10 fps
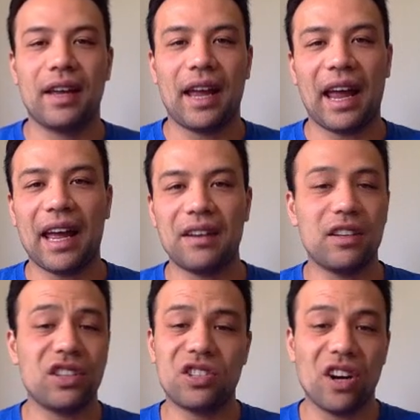And
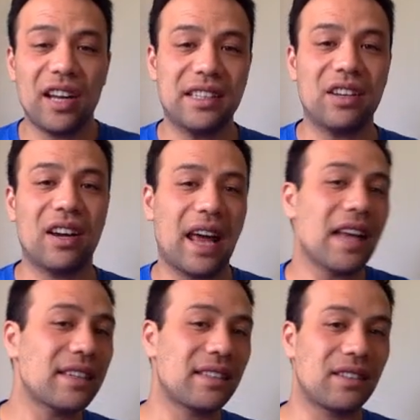this Giants side
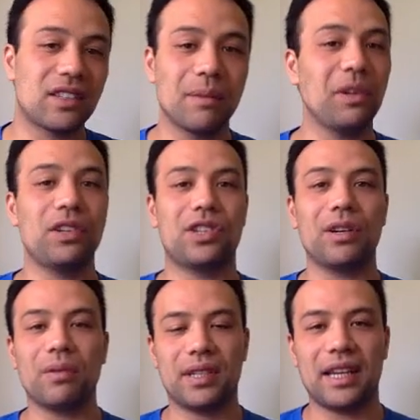has some
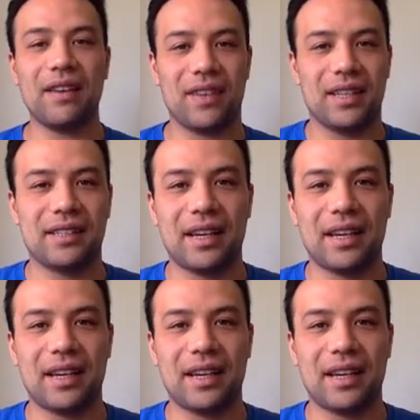legit receivers.